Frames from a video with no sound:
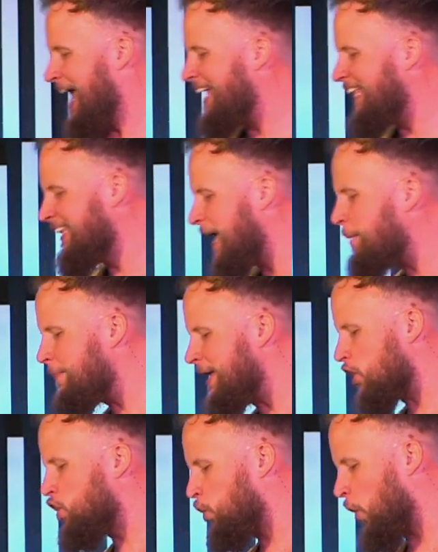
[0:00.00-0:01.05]
He led me
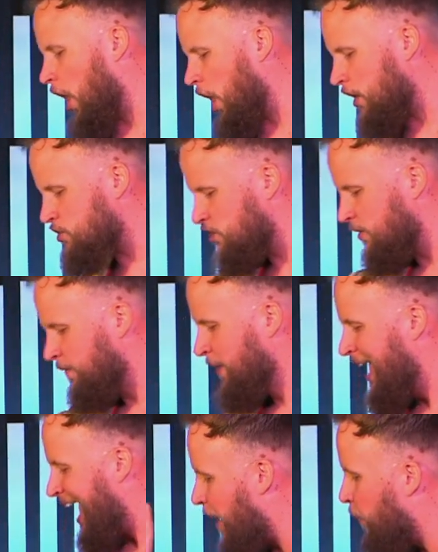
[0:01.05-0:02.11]
across.
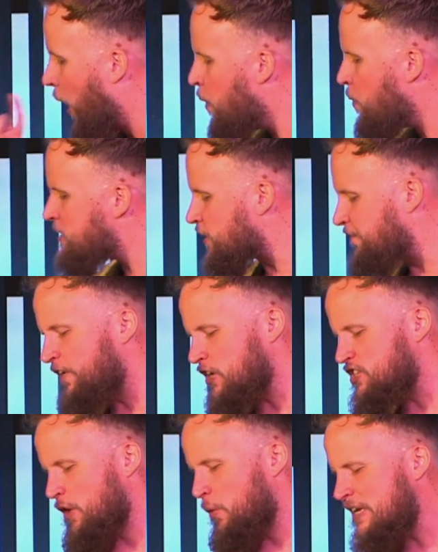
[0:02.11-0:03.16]
And what was the first thing?